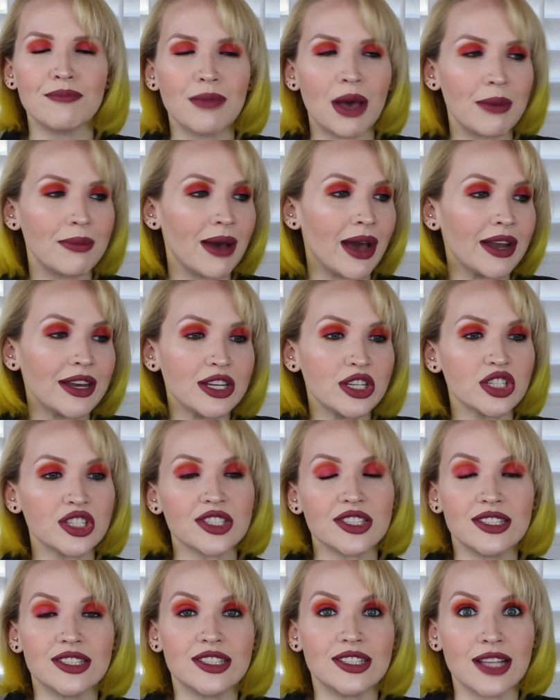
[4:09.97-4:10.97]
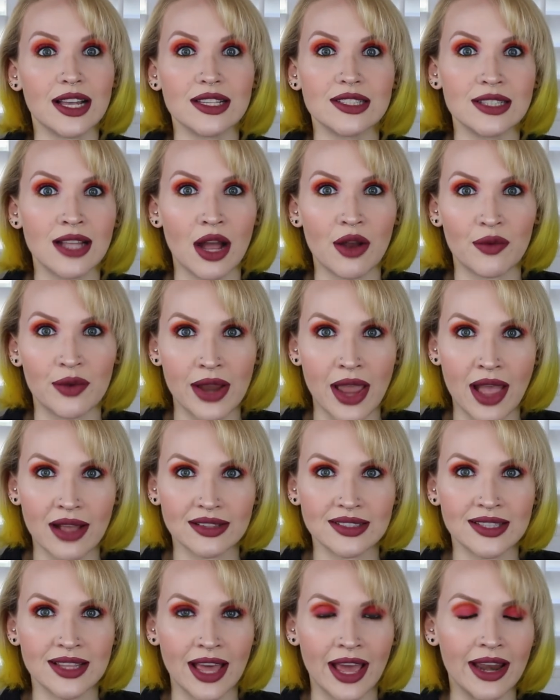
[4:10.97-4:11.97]
My body just does not
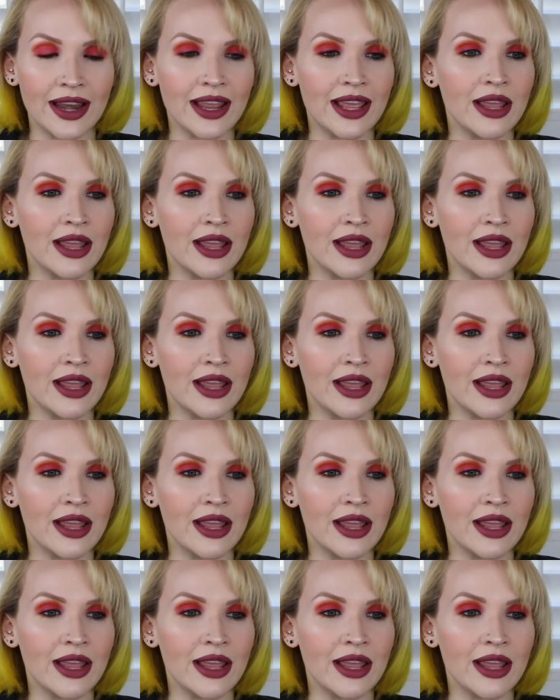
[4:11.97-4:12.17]
react to that.